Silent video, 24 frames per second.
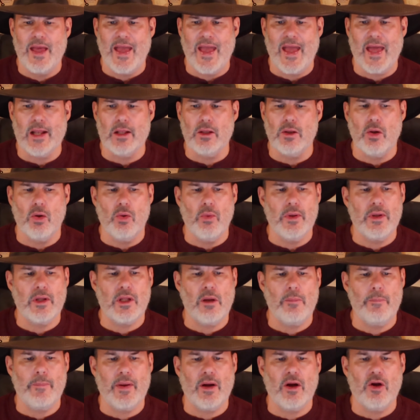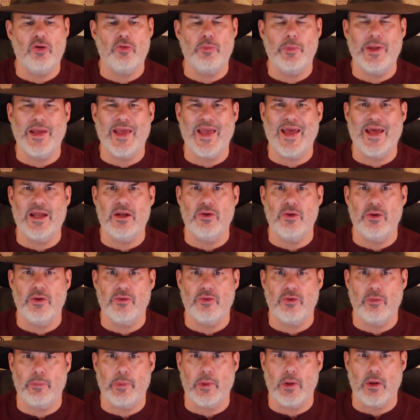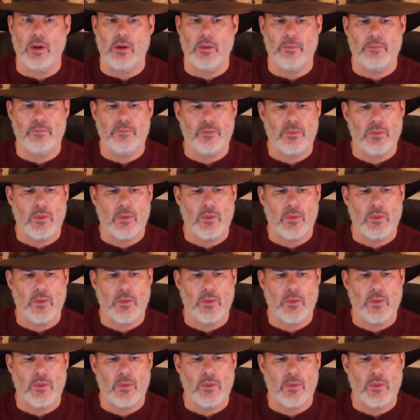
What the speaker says: and low-income marriage began to disappear.